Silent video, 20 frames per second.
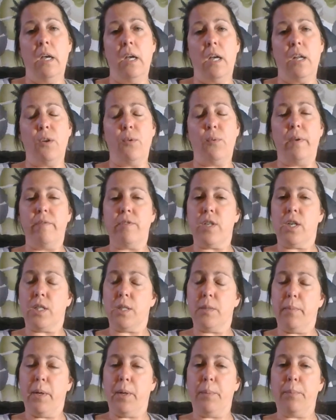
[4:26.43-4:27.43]
I know we've talked
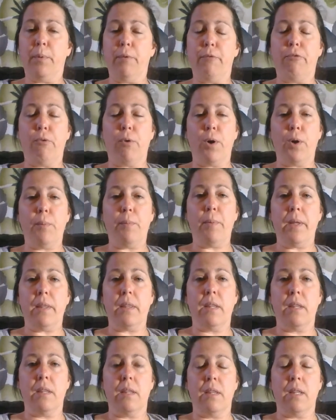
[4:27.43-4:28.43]
about it before, but
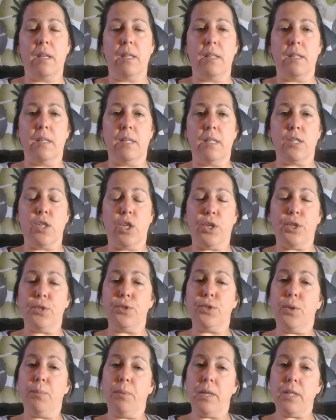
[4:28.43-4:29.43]
that as long
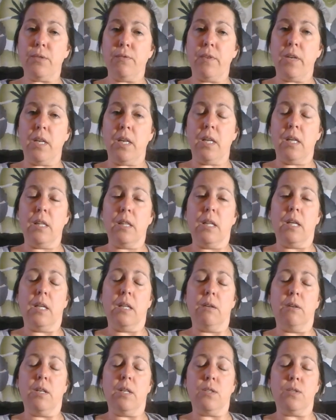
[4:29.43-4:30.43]
as you're breastfeeding,
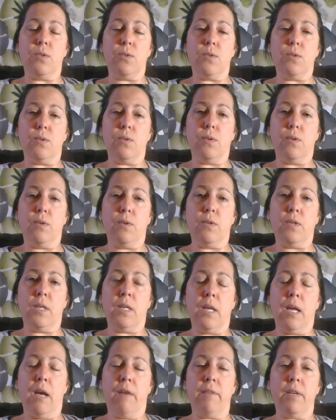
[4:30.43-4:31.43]
that is
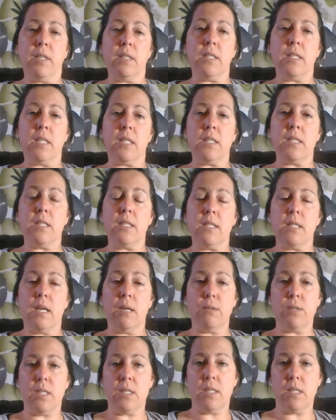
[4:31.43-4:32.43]
having
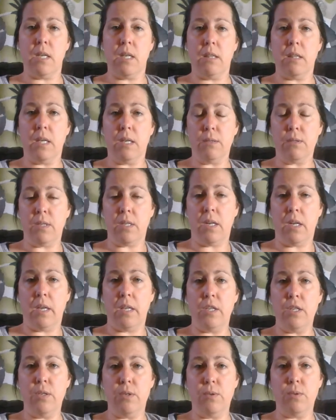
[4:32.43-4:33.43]
6,000 to 8,000
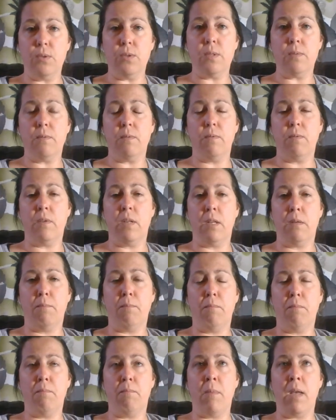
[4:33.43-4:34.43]
IUs, it
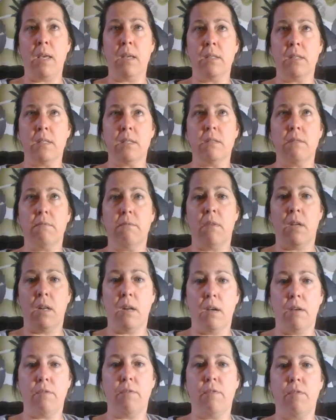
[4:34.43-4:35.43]

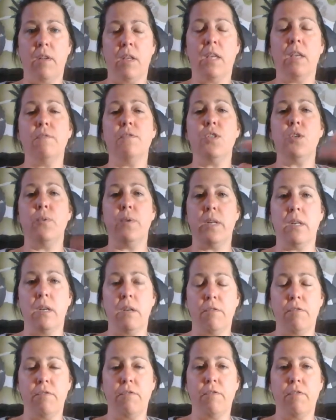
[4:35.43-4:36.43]
gives you
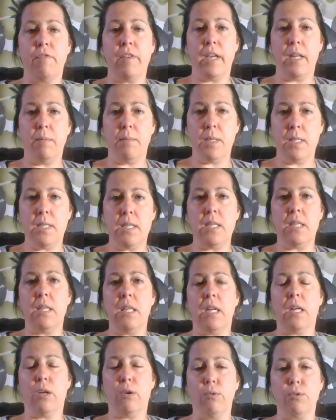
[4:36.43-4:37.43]
enough vitamin D
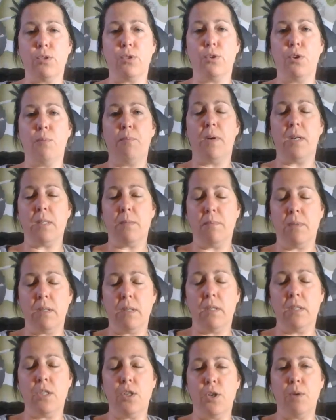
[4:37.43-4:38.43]
that goes through your breast
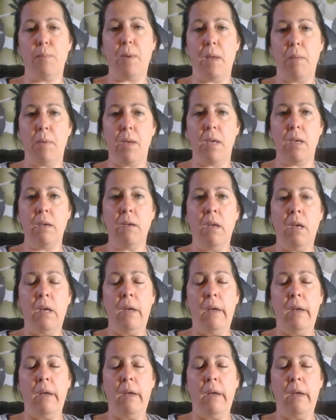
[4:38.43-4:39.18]
milk to your baby.